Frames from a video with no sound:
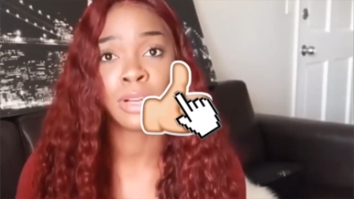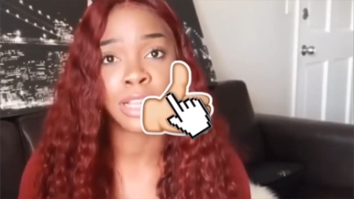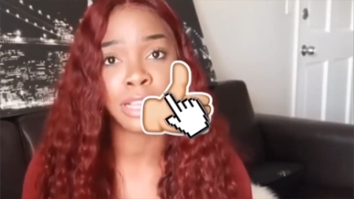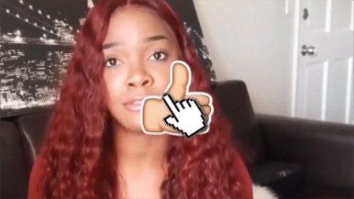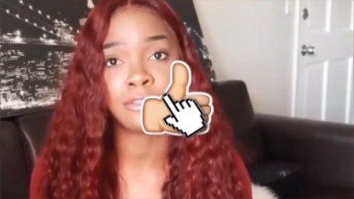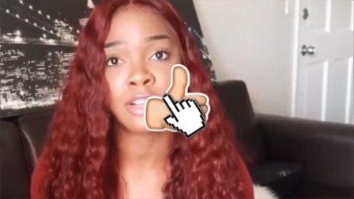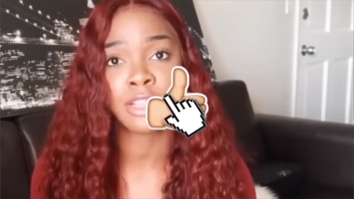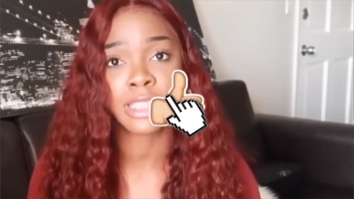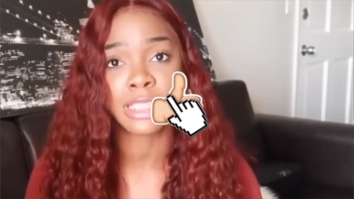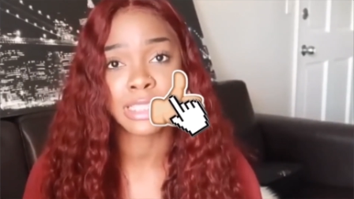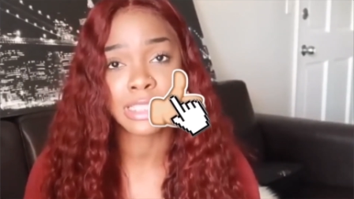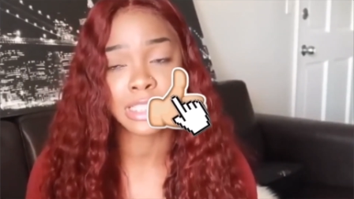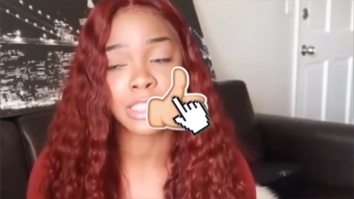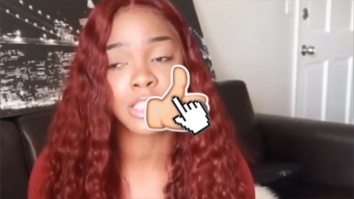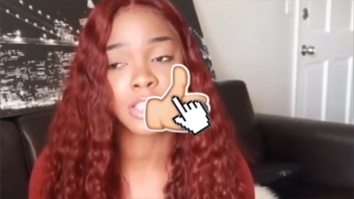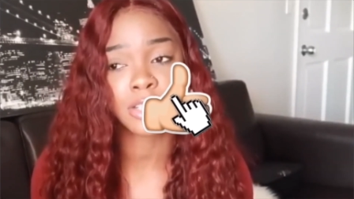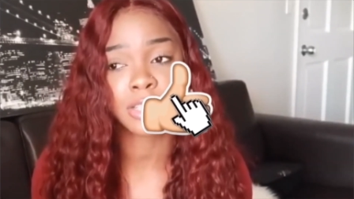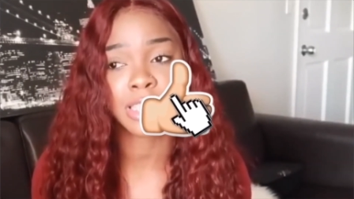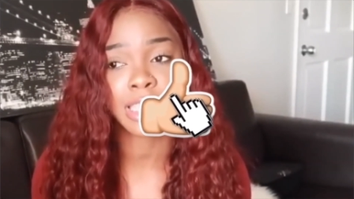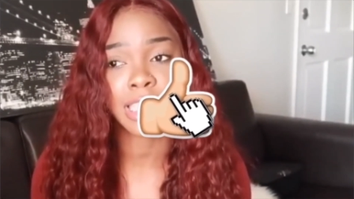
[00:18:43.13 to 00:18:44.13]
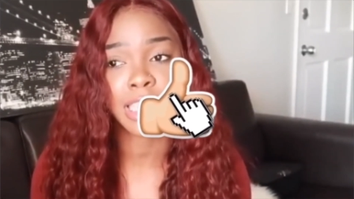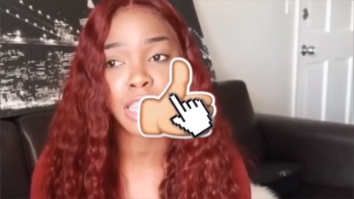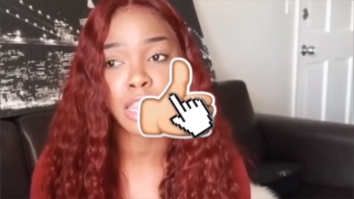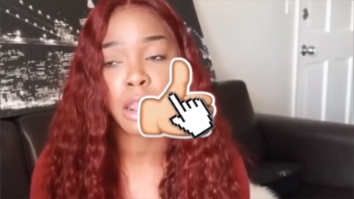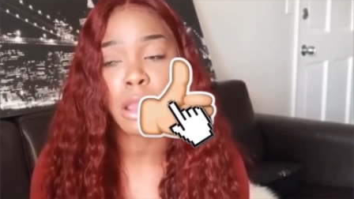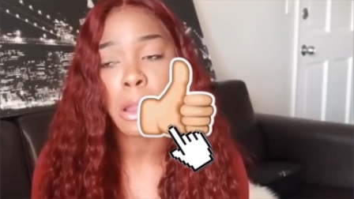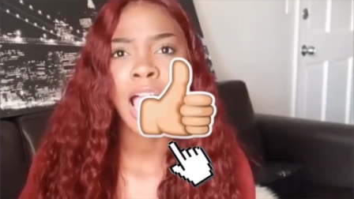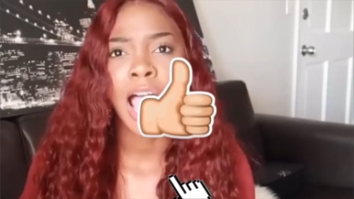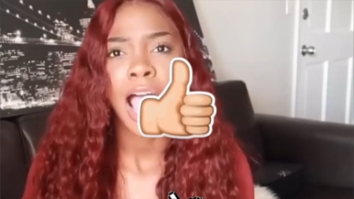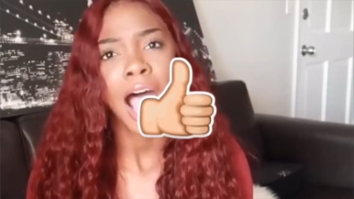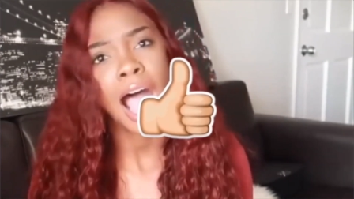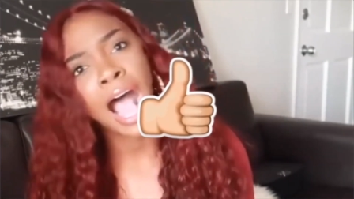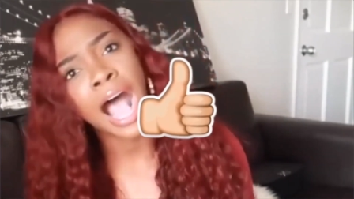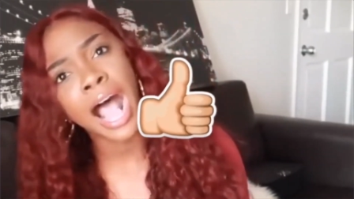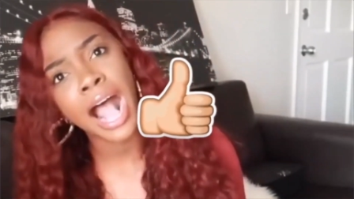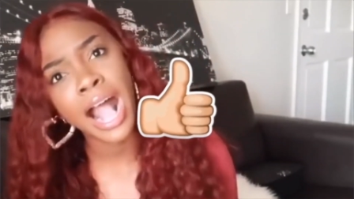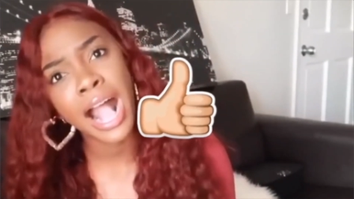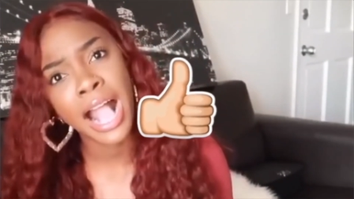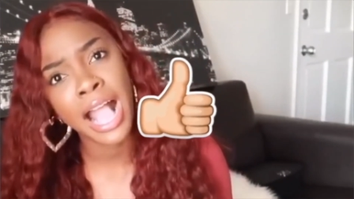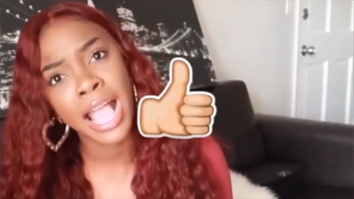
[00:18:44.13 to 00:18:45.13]
whatever, the sister thing,
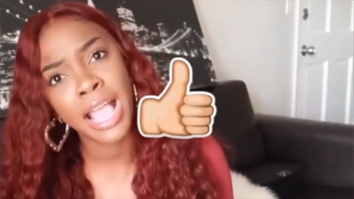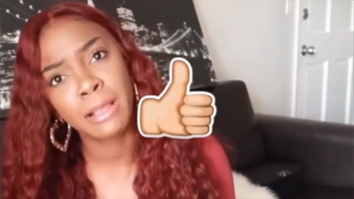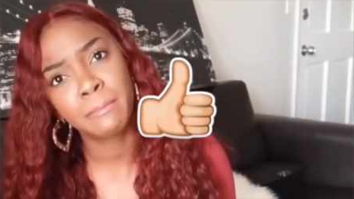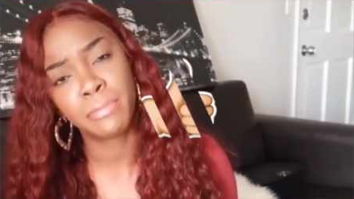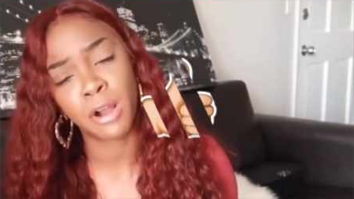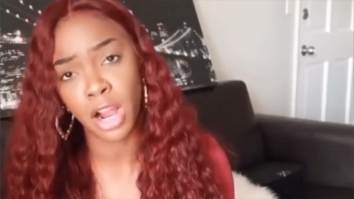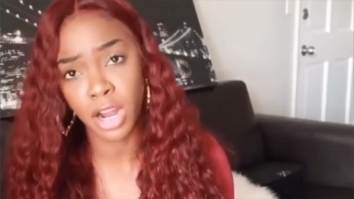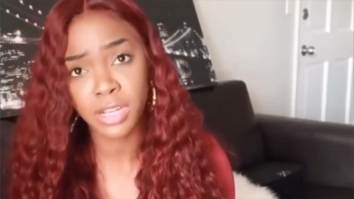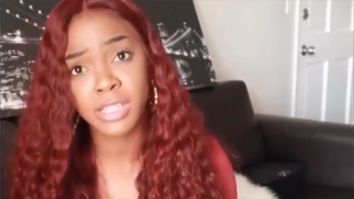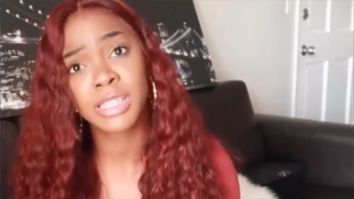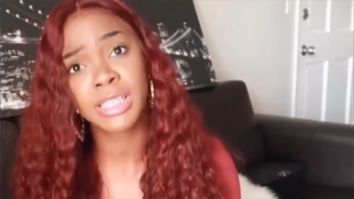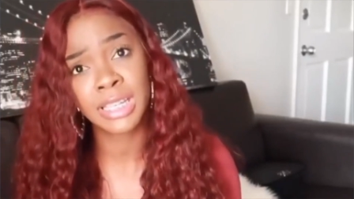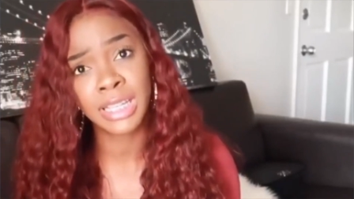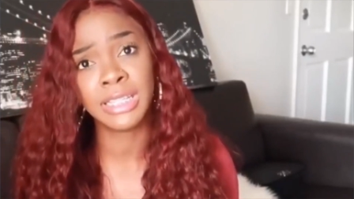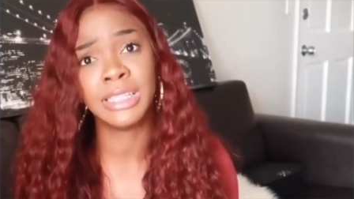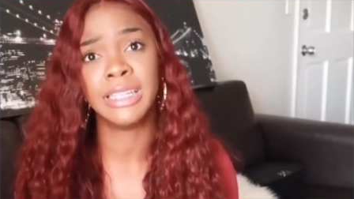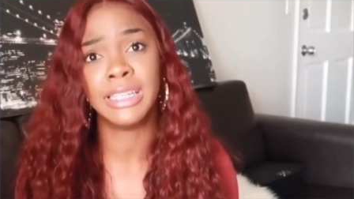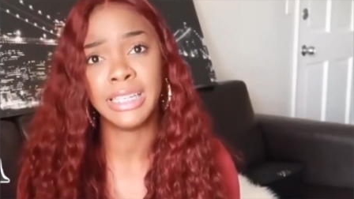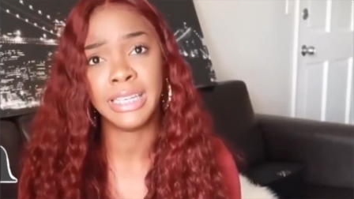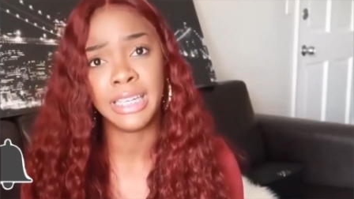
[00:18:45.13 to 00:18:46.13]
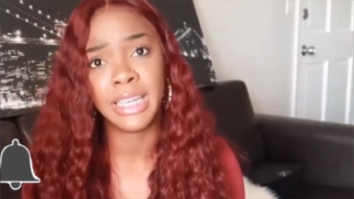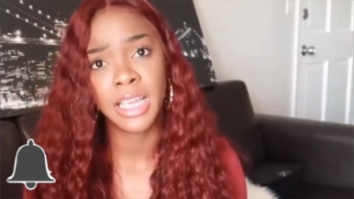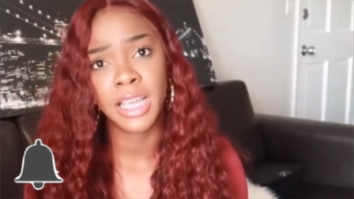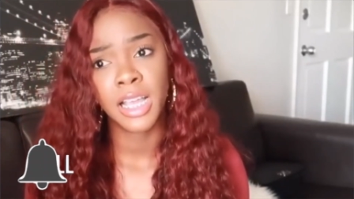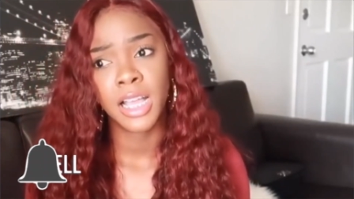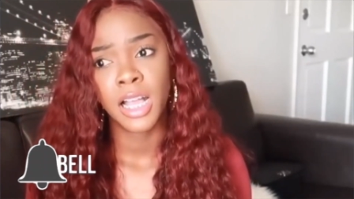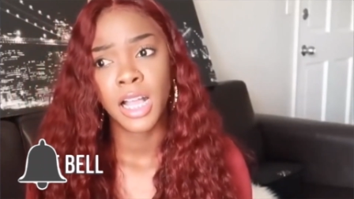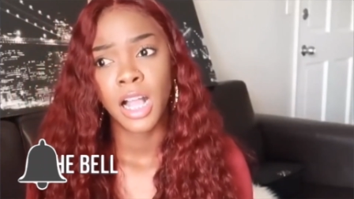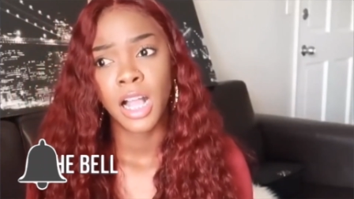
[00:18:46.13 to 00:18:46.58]
I personally